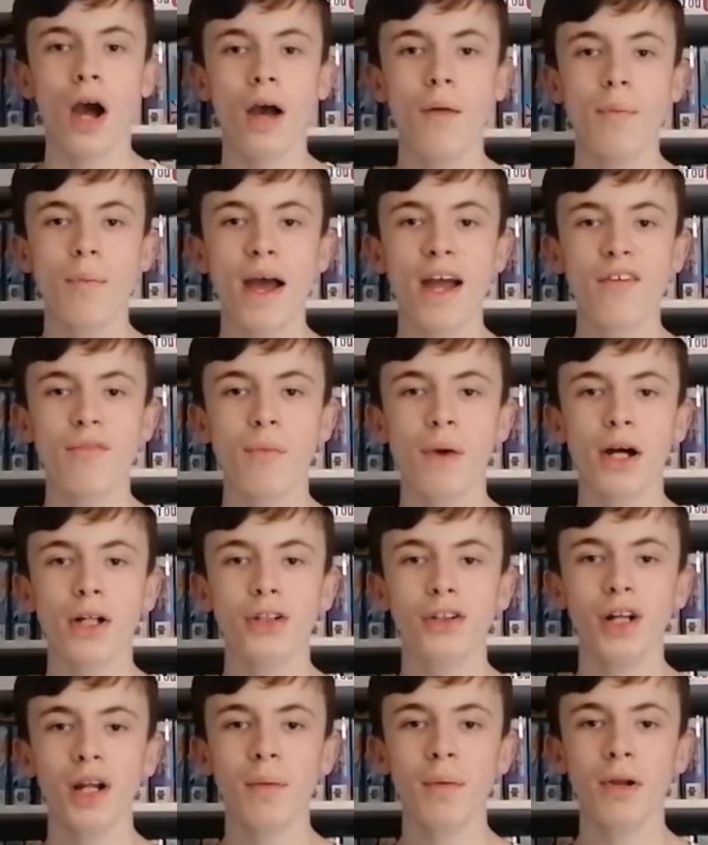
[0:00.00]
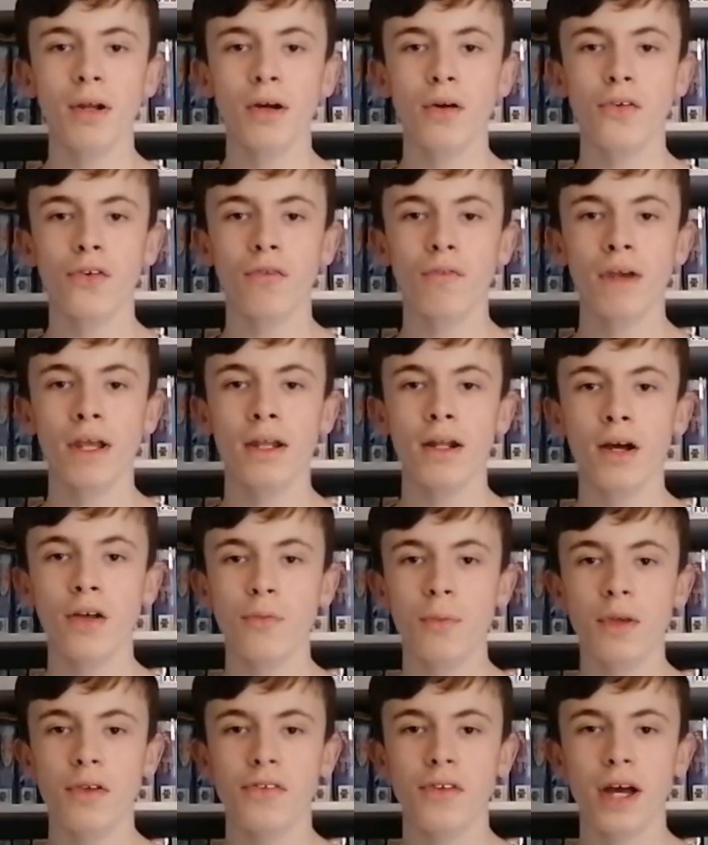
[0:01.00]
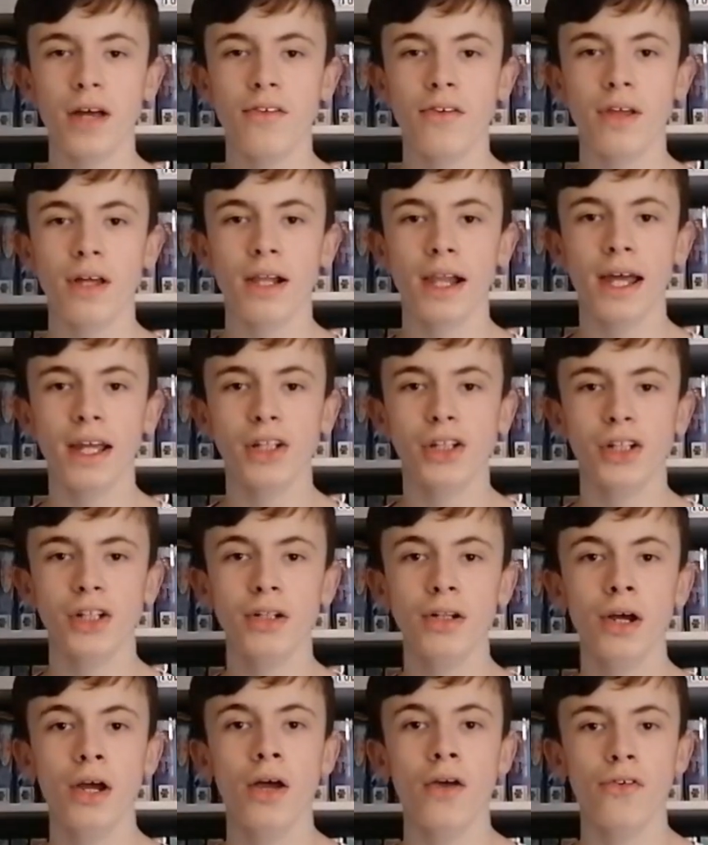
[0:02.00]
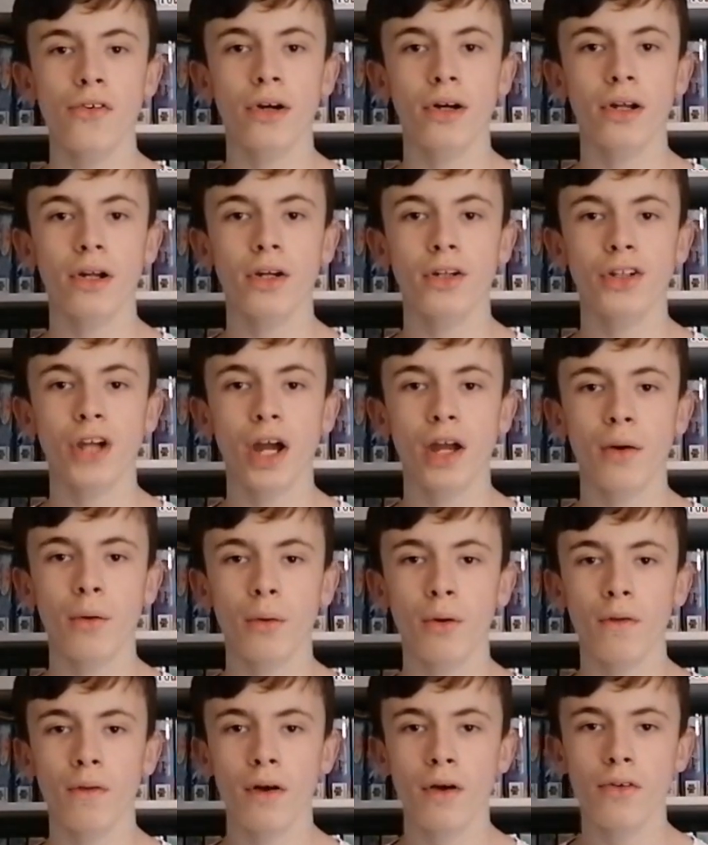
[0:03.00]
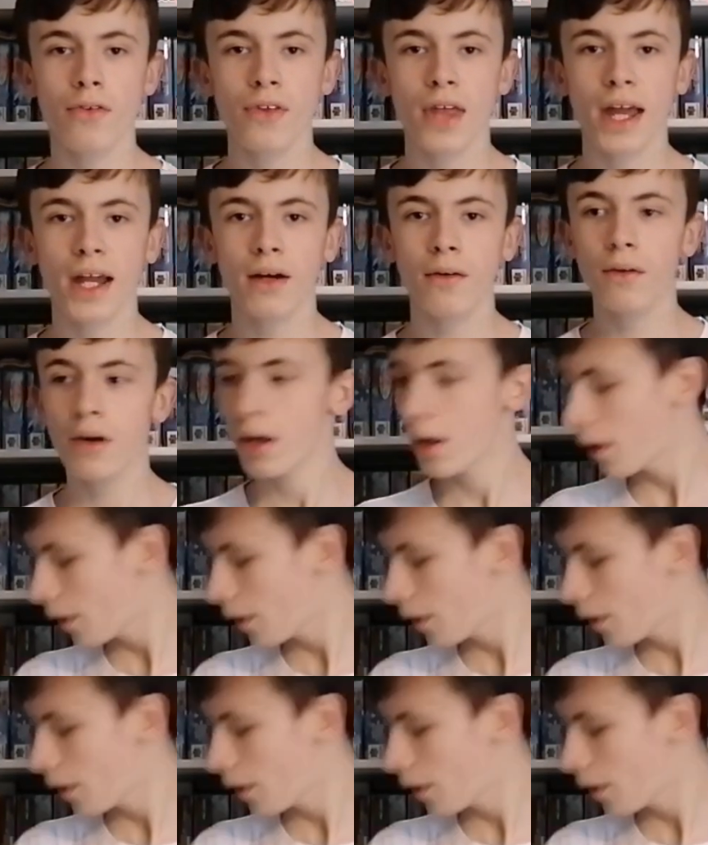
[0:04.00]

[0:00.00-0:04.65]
I'm back from my trip and I got some really nice bits to add to the collection. So I'm going to show you all of those now.